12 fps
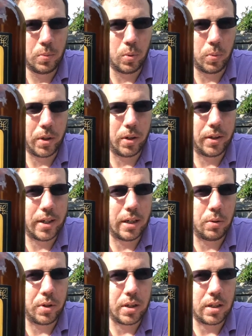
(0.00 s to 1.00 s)
What, we are
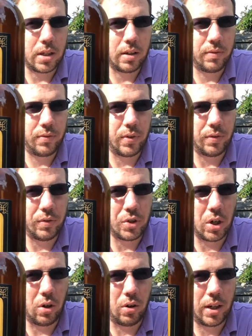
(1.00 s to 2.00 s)
now the 5th of
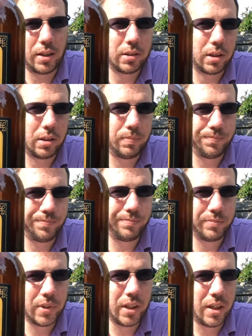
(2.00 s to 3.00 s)
July, so
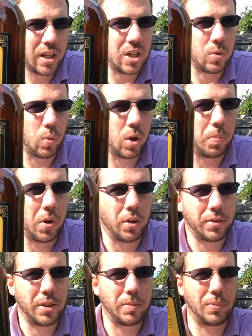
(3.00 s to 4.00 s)
it's well
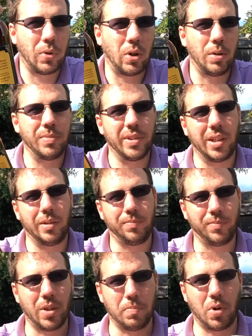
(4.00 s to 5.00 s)
past its prime, so
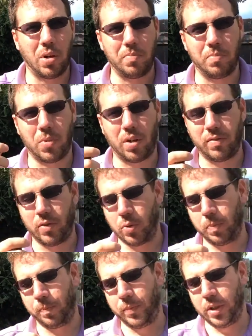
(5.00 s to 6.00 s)
my
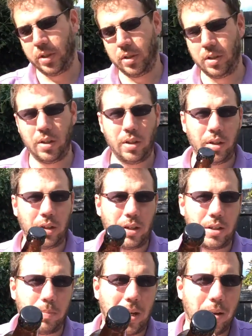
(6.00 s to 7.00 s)
fault.
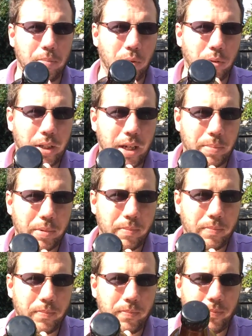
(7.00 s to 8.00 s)
It's a black bottle cap.
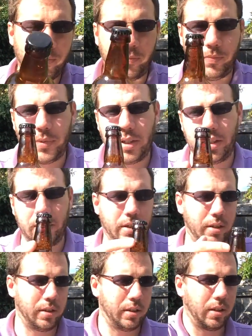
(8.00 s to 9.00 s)

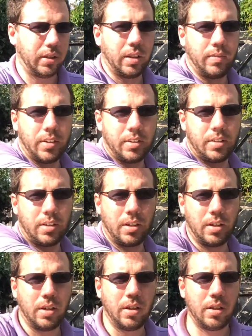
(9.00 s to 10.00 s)
Let's give this
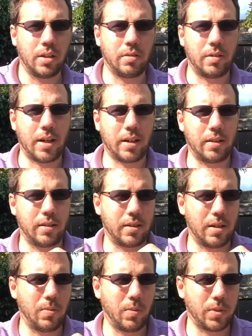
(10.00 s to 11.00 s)
a crack,
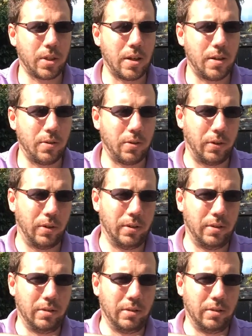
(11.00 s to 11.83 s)
see what's going on.